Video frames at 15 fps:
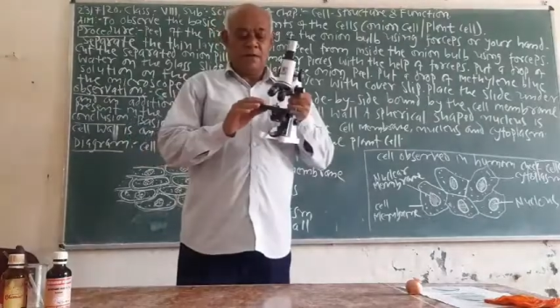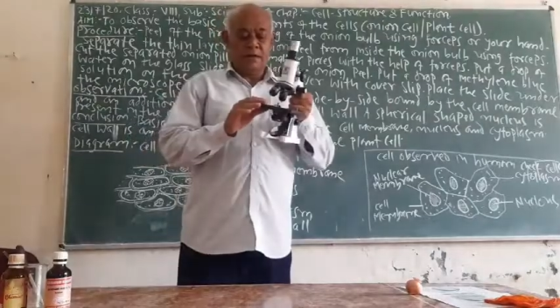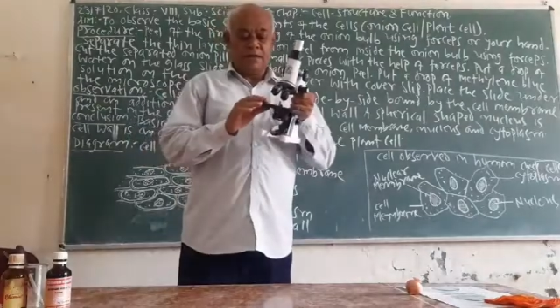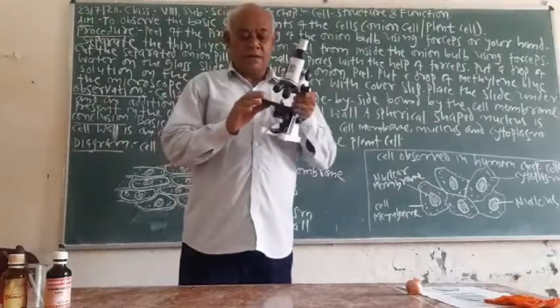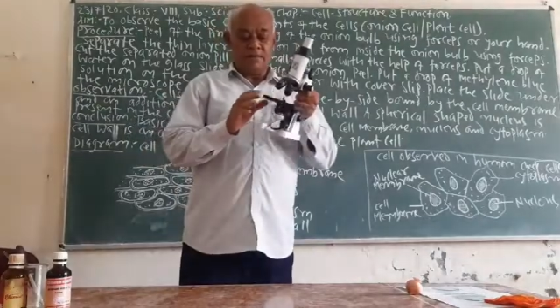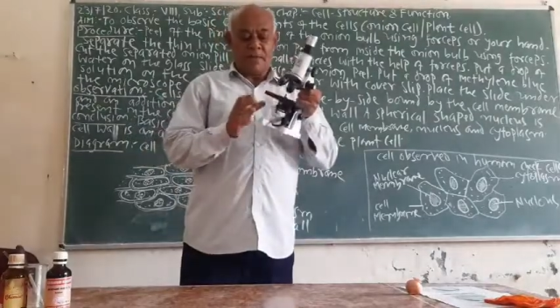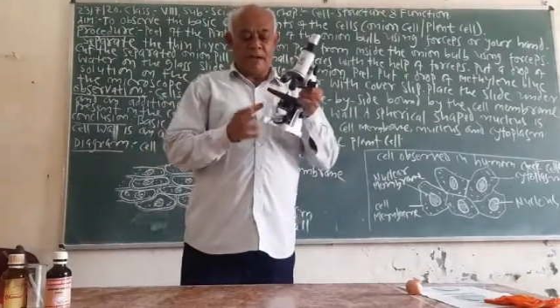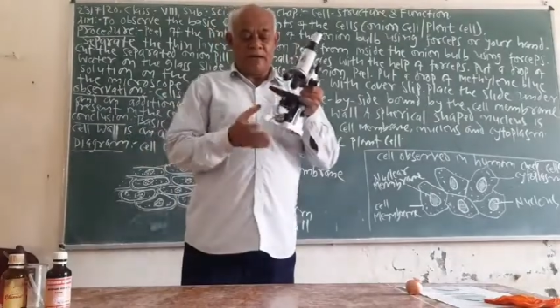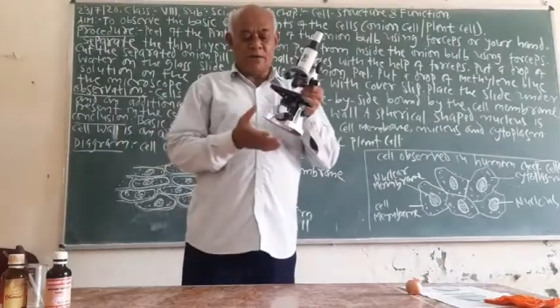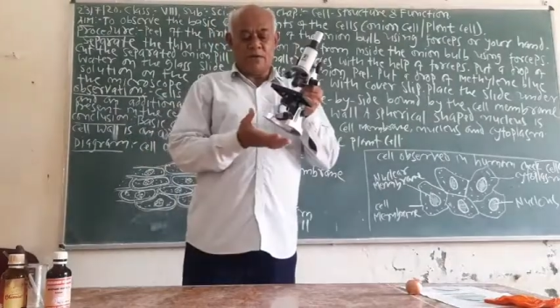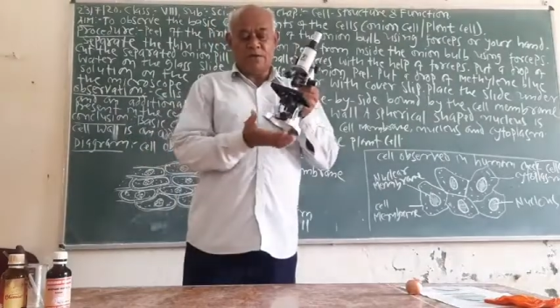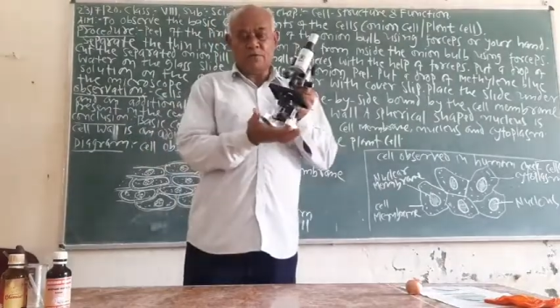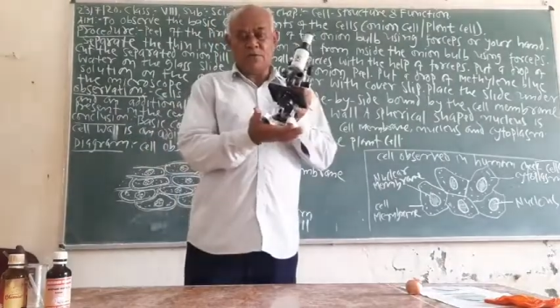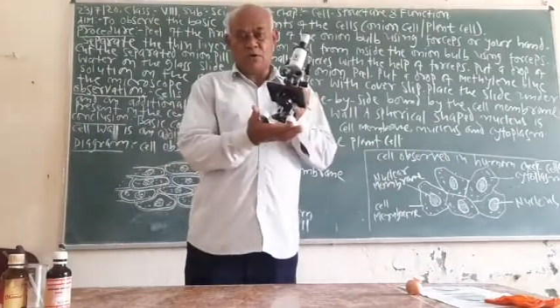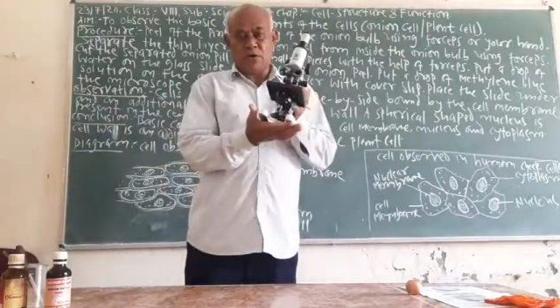the
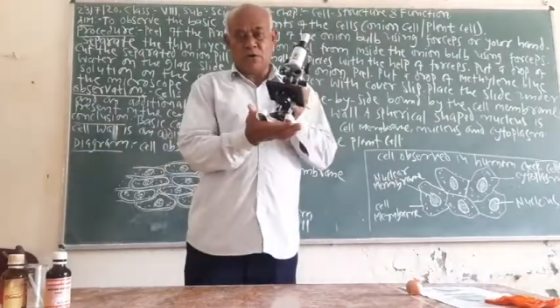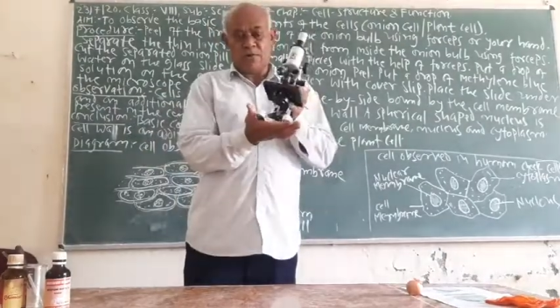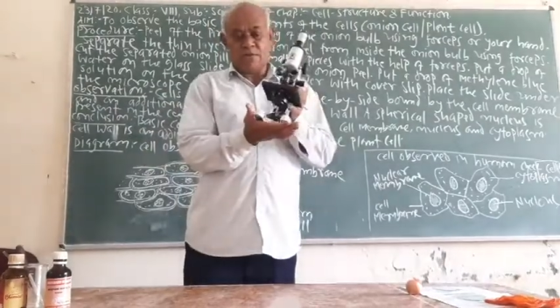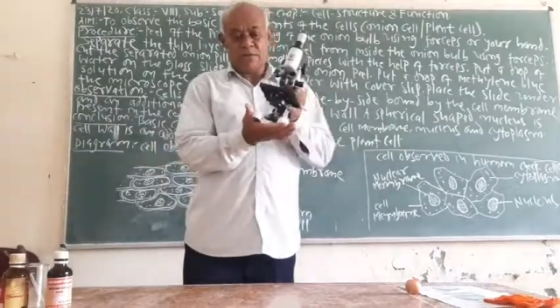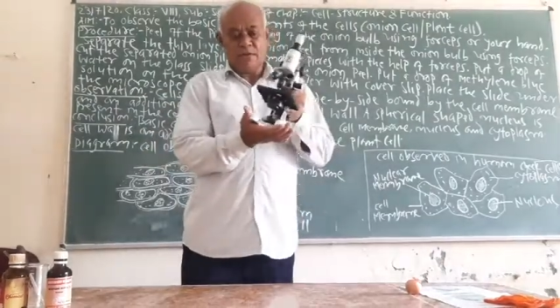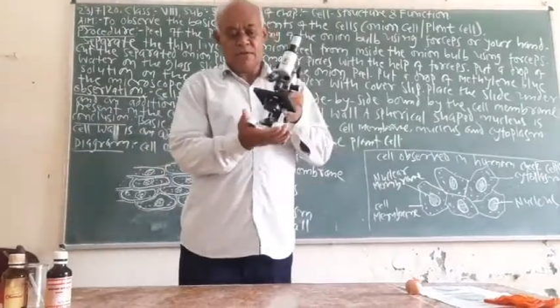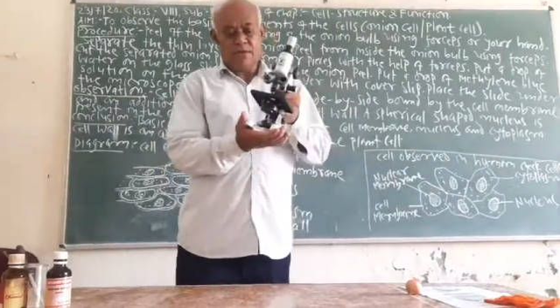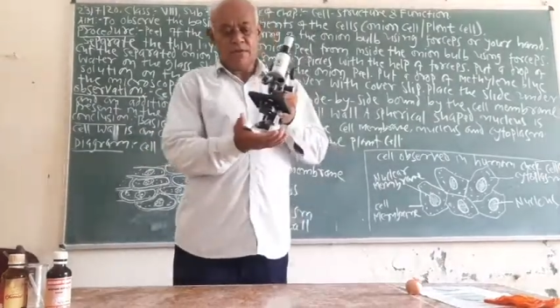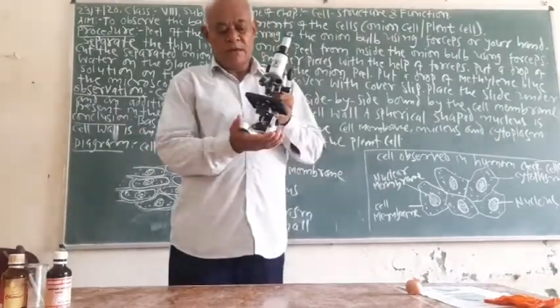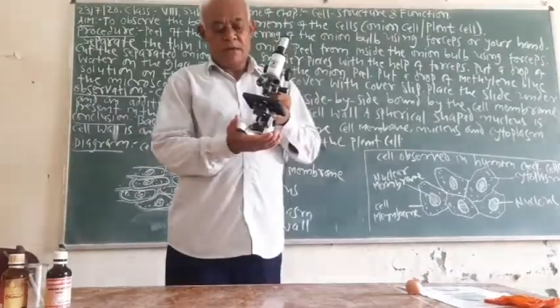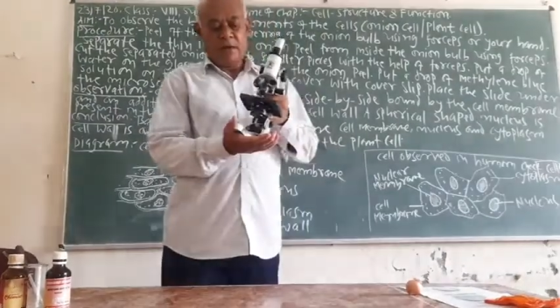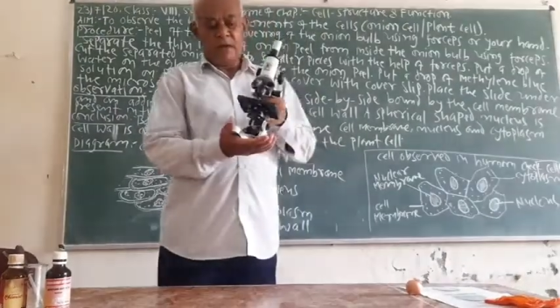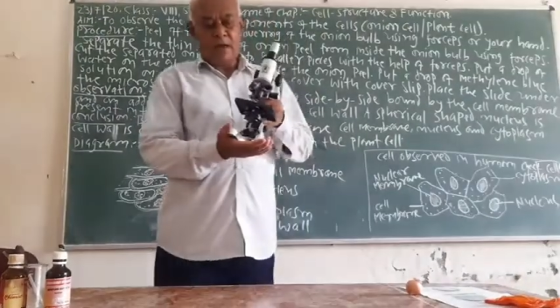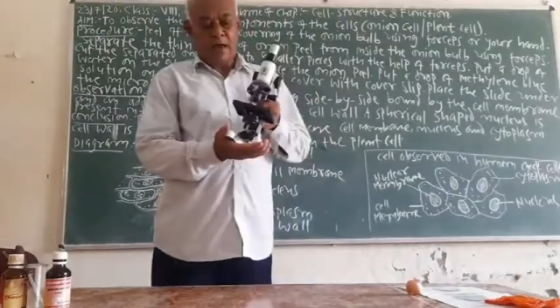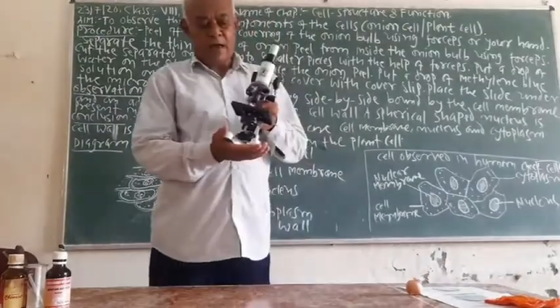
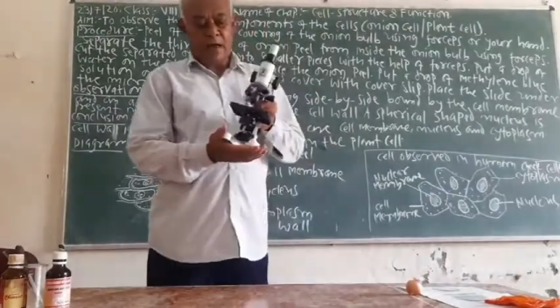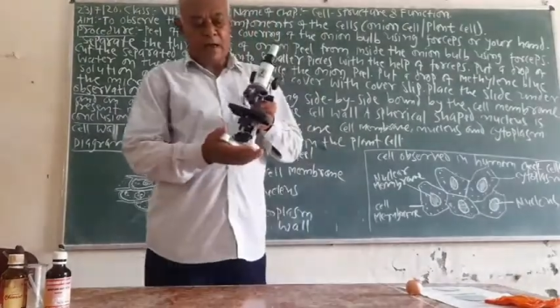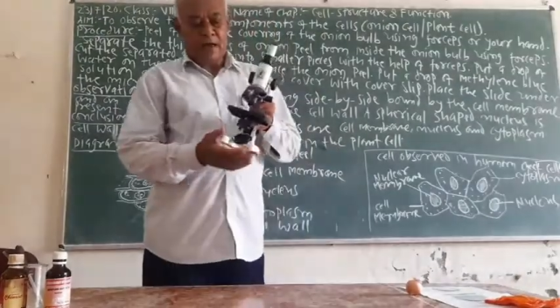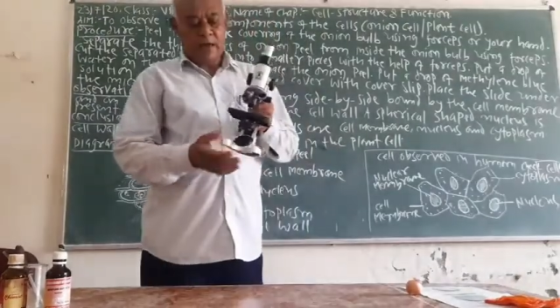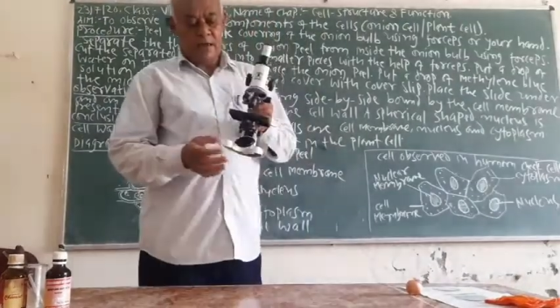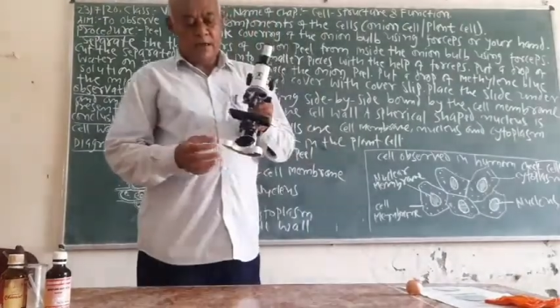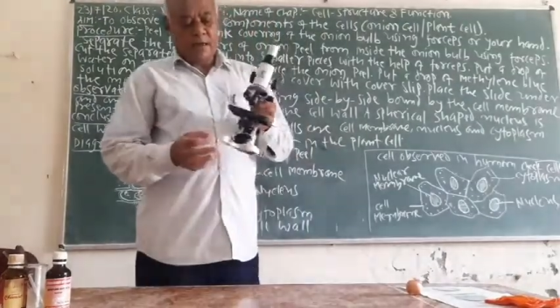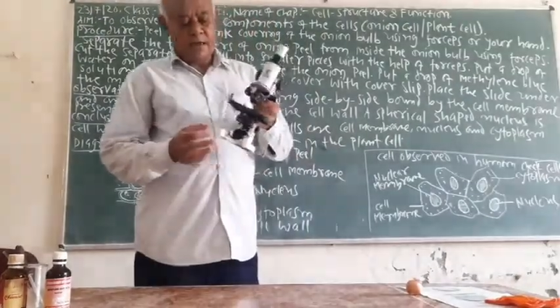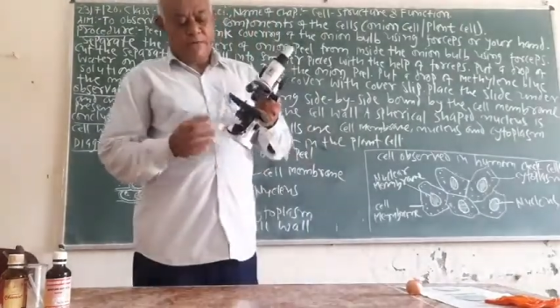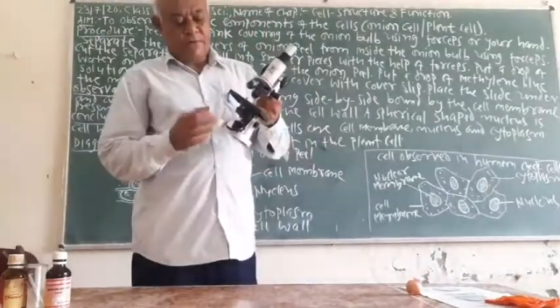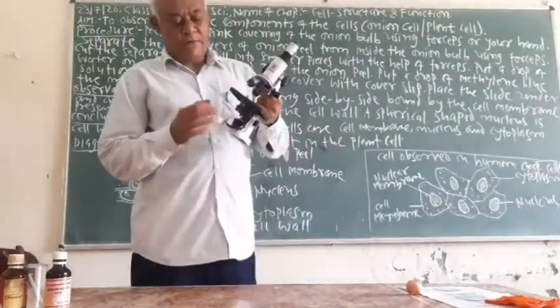microscope, and